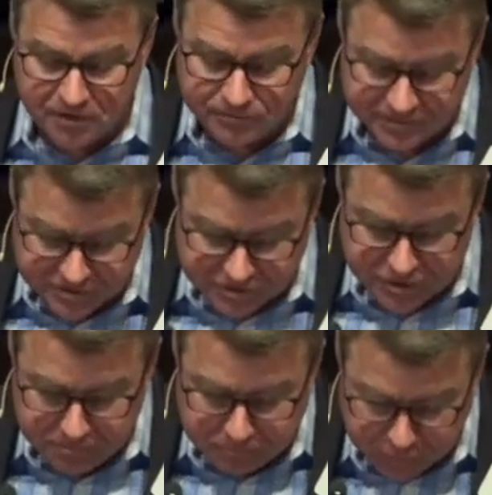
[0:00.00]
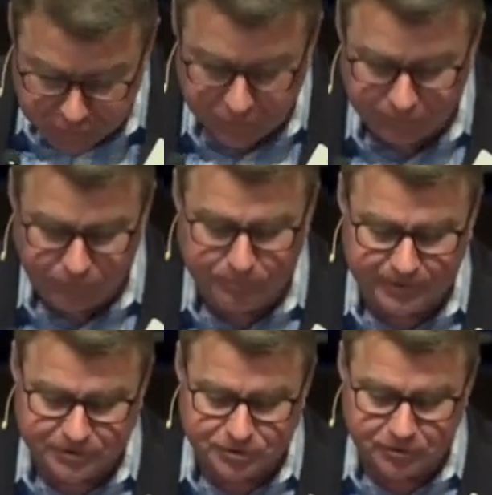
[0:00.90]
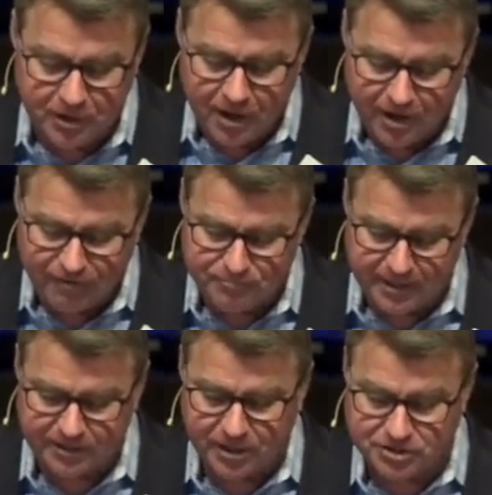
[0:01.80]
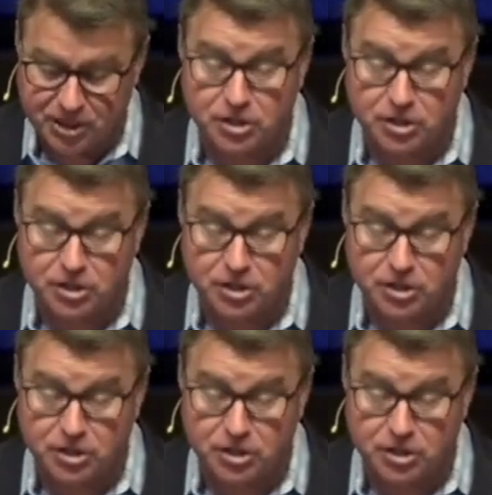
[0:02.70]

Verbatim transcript: This is the beautiful picture of Pentecost.